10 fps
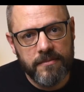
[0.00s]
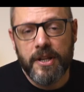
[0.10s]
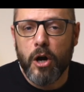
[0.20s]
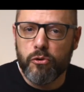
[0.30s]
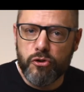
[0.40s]

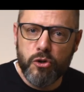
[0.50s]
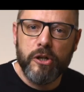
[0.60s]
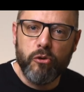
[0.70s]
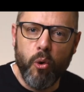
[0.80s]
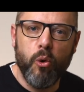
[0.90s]
Now,
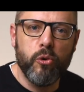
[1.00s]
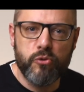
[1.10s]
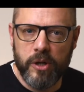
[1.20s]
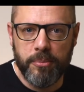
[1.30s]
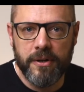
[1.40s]
during the whole
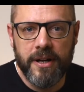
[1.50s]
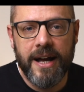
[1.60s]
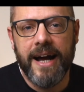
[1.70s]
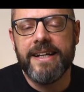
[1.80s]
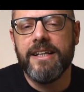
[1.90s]
trip,
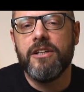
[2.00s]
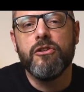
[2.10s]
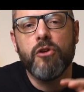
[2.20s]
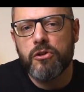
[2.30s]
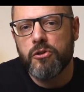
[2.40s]
I did
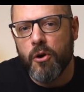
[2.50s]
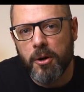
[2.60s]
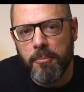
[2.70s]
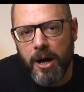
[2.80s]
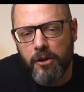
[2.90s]
not talk
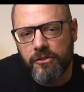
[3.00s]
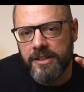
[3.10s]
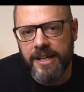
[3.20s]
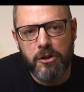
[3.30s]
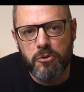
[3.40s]
about
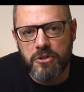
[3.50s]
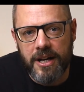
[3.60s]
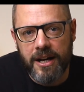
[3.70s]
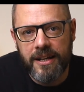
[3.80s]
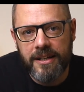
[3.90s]
the
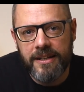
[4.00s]
Yakuza.